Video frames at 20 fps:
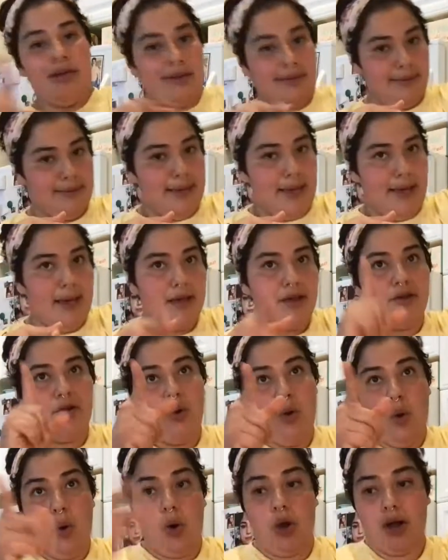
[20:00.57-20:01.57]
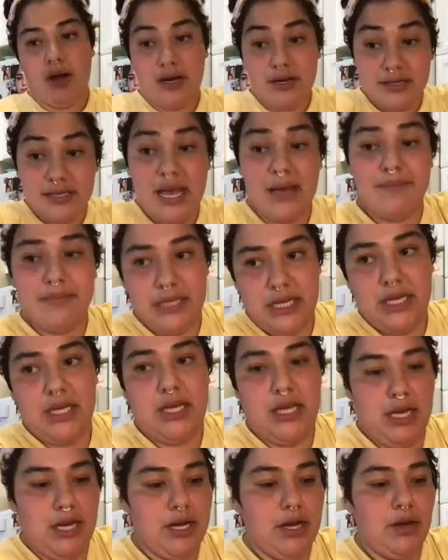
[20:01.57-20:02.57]
yet or are attempting
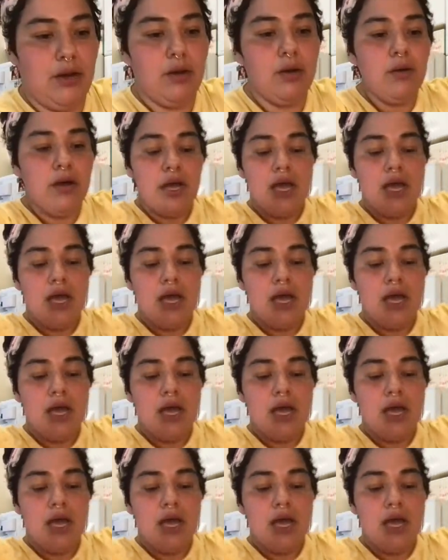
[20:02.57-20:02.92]
keto,